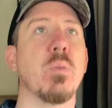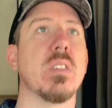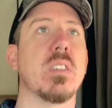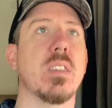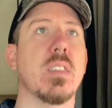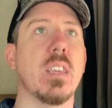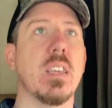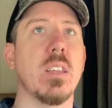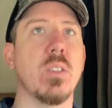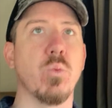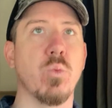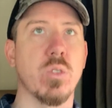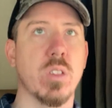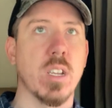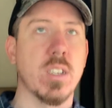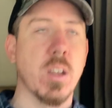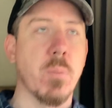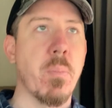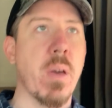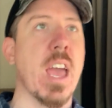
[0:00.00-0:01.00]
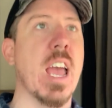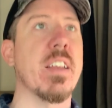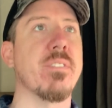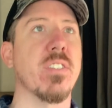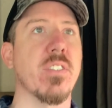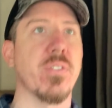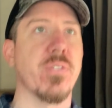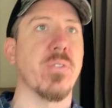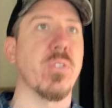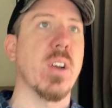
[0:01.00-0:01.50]
with the demand
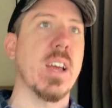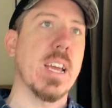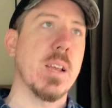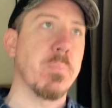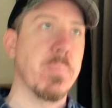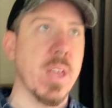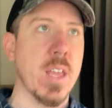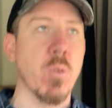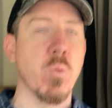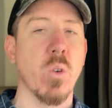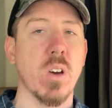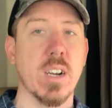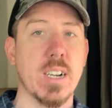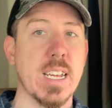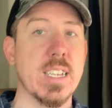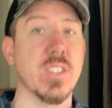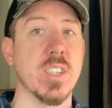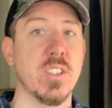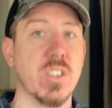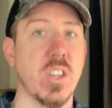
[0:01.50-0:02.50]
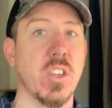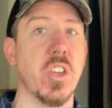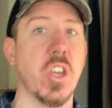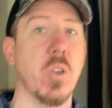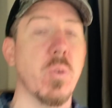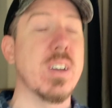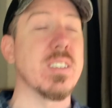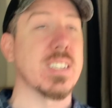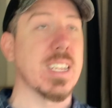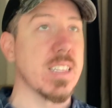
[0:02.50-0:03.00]
for freight being what it is in the
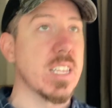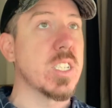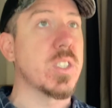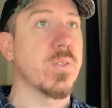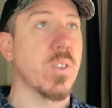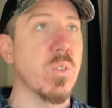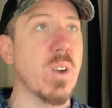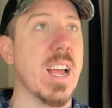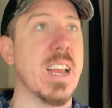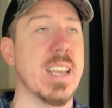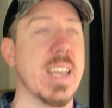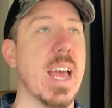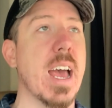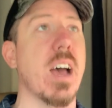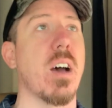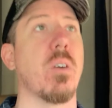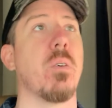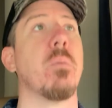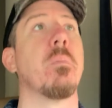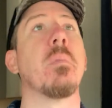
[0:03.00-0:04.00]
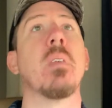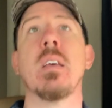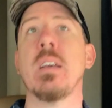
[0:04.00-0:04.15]
U.S., at least for right now,